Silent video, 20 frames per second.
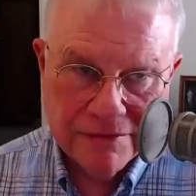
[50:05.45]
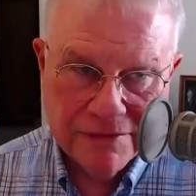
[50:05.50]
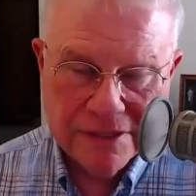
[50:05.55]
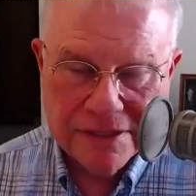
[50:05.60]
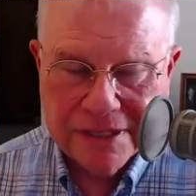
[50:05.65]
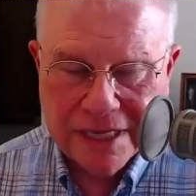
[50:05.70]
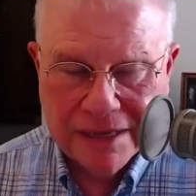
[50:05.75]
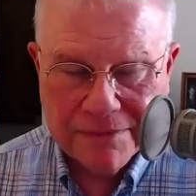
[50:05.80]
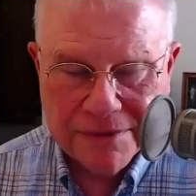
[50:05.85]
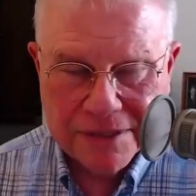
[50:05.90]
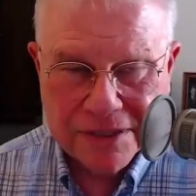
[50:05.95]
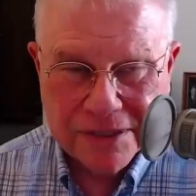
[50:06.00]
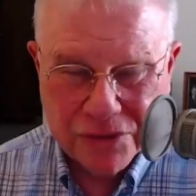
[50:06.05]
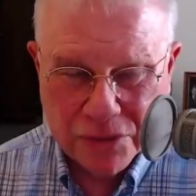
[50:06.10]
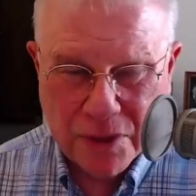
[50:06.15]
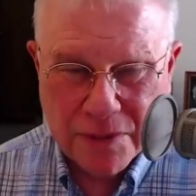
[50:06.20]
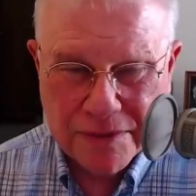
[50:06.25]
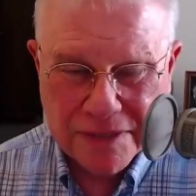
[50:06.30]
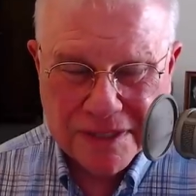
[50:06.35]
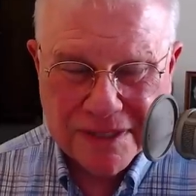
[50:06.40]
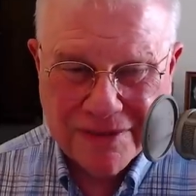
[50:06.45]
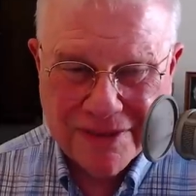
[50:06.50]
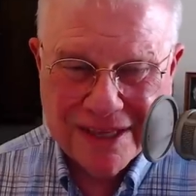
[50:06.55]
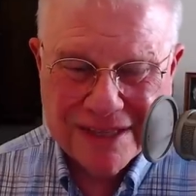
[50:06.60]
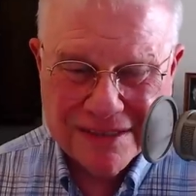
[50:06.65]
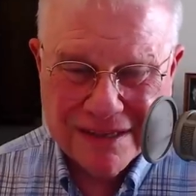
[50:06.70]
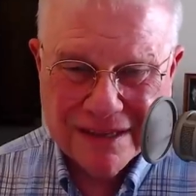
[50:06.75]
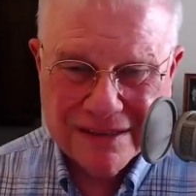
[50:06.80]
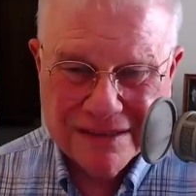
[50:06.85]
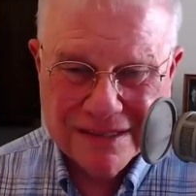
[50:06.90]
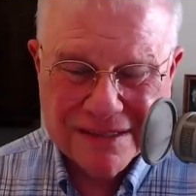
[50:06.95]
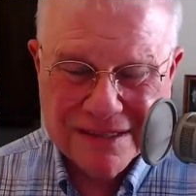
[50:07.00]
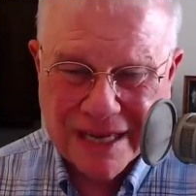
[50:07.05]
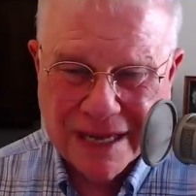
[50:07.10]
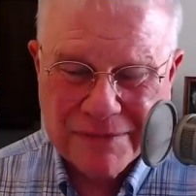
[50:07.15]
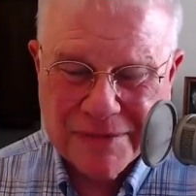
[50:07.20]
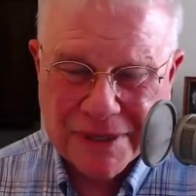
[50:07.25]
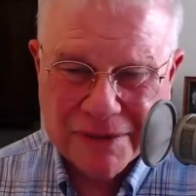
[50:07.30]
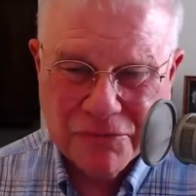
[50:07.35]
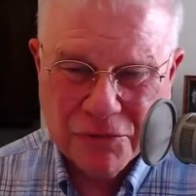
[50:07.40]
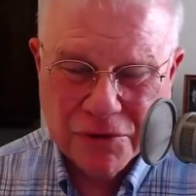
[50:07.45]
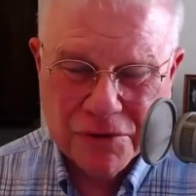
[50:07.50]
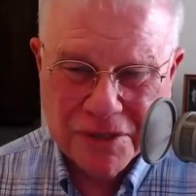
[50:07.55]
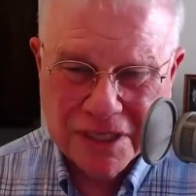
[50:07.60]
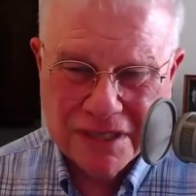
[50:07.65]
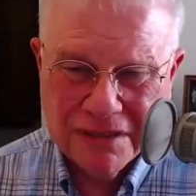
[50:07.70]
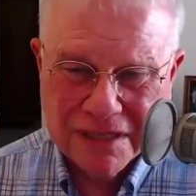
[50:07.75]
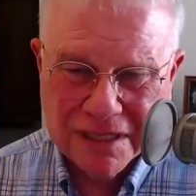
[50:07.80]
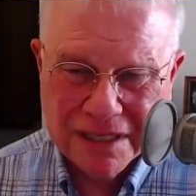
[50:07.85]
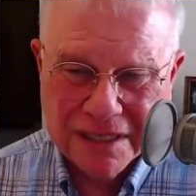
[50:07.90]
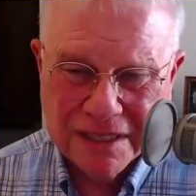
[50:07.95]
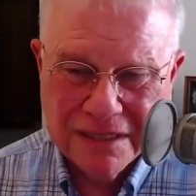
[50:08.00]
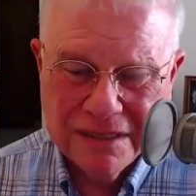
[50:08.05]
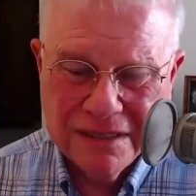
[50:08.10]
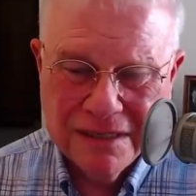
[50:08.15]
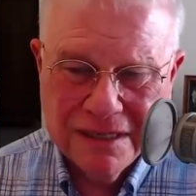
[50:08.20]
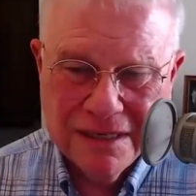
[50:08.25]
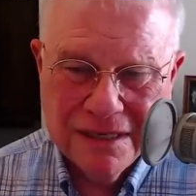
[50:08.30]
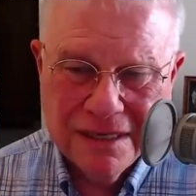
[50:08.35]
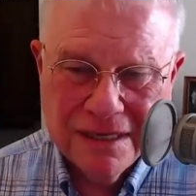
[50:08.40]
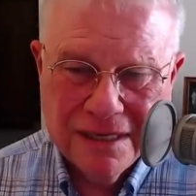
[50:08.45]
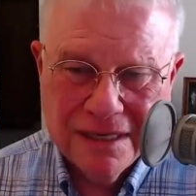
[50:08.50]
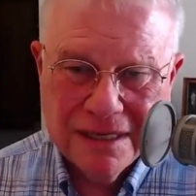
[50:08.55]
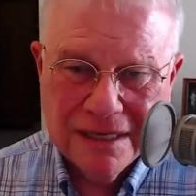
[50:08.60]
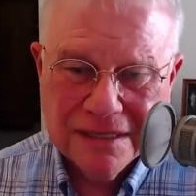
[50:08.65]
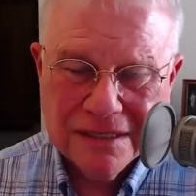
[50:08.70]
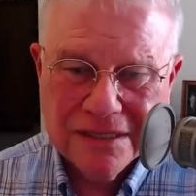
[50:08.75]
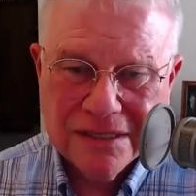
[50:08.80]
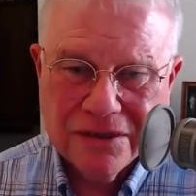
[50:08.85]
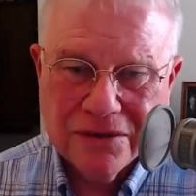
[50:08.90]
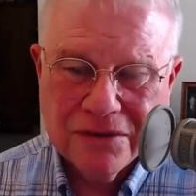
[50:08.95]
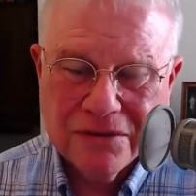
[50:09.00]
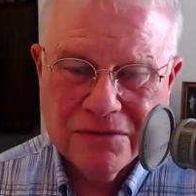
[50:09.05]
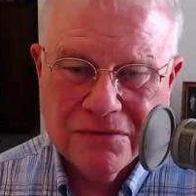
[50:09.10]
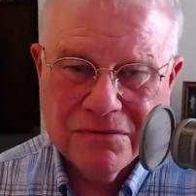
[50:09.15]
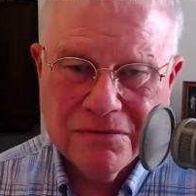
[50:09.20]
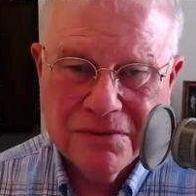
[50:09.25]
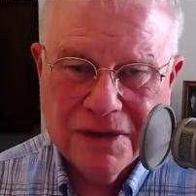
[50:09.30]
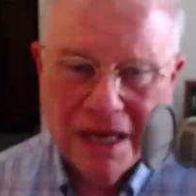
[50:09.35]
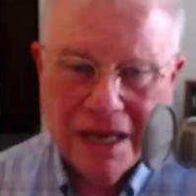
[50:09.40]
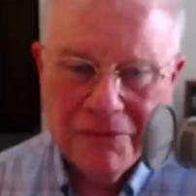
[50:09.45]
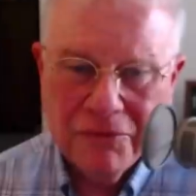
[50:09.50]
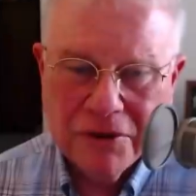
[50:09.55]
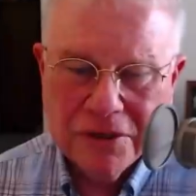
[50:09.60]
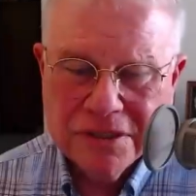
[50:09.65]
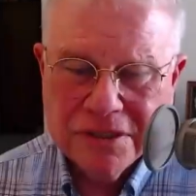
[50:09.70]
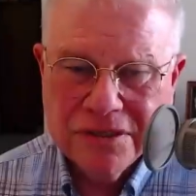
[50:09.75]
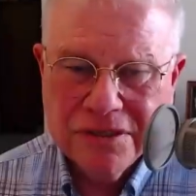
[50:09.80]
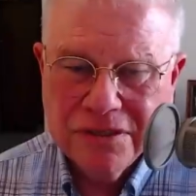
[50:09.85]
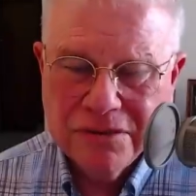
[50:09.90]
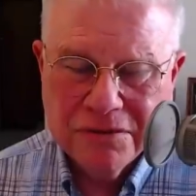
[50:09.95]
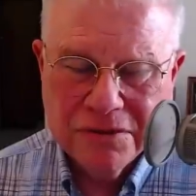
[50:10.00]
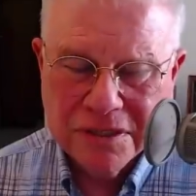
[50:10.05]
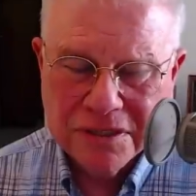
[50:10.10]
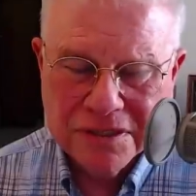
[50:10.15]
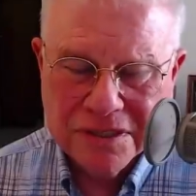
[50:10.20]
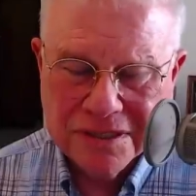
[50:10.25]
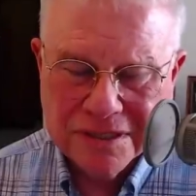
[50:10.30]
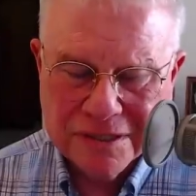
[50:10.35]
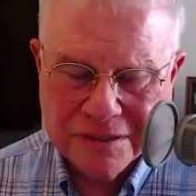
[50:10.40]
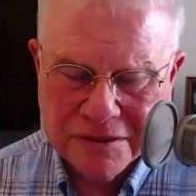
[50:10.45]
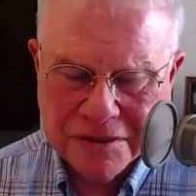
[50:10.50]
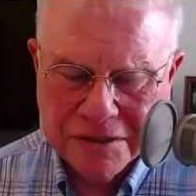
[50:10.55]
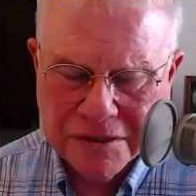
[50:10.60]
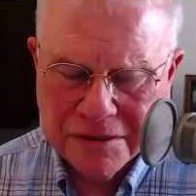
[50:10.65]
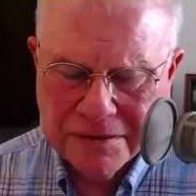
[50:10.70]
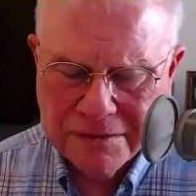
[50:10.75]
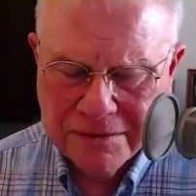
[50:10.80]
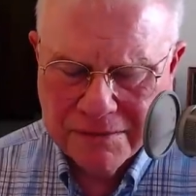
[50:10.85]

This happens, so things like this happen routinely. So I wasn't too concerned.